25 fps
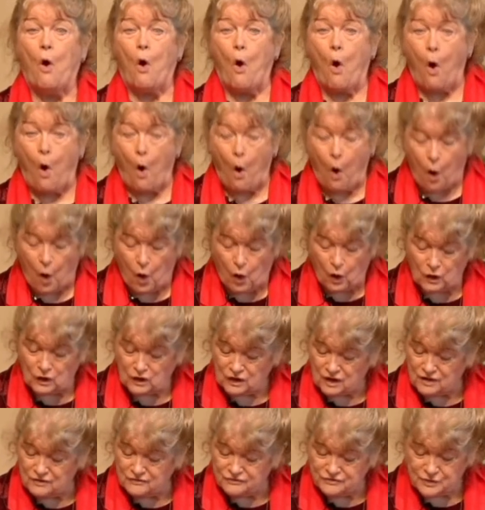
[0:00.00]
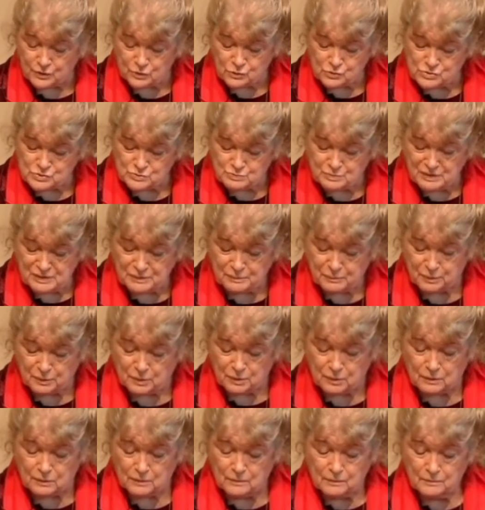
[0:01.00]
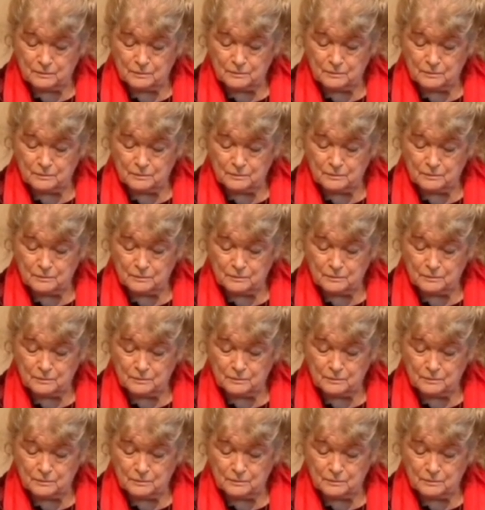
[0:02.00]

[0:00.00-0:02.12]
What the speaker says: all of those people.